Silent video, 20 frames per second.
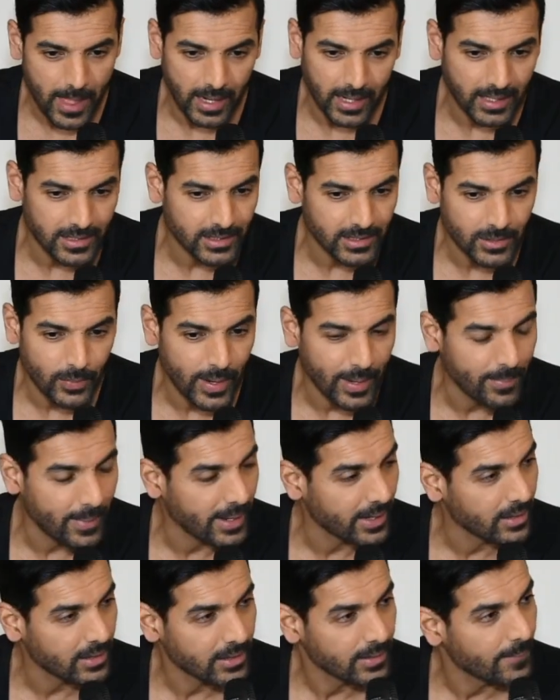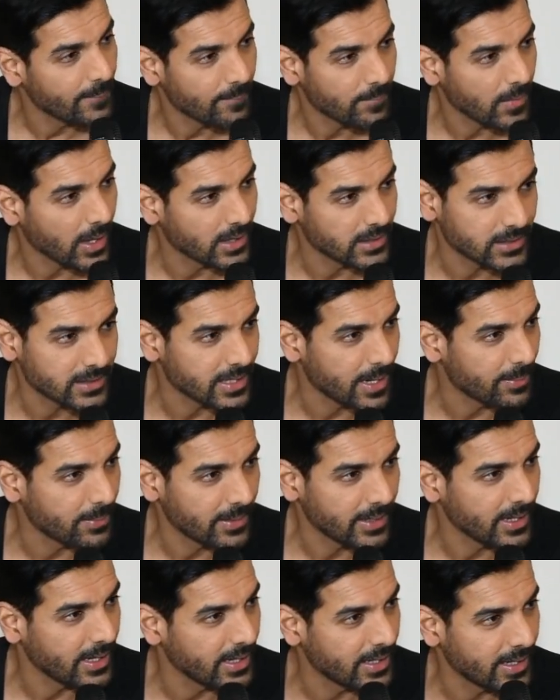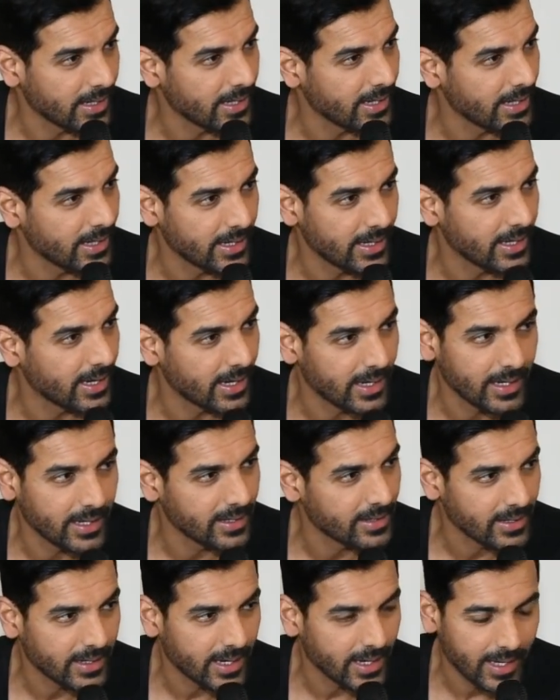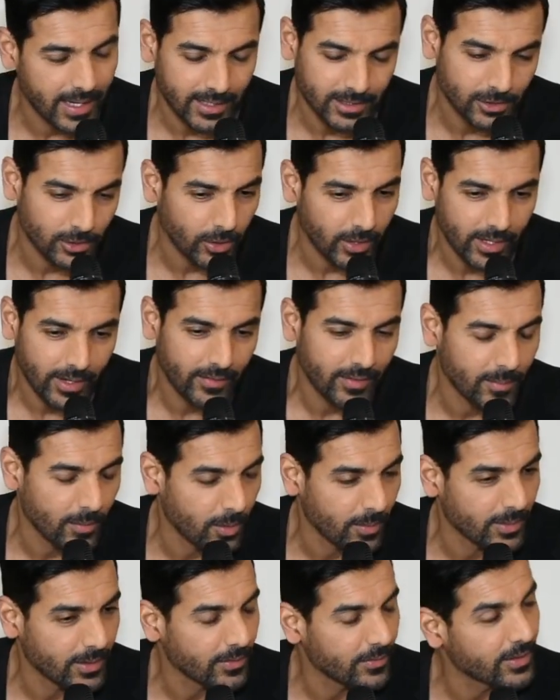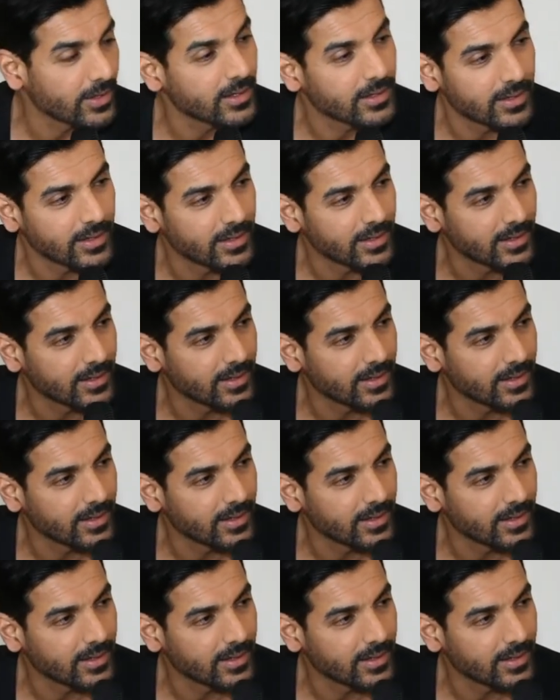and I just went mental. I just kept eating, and I enjoyed every moment of it.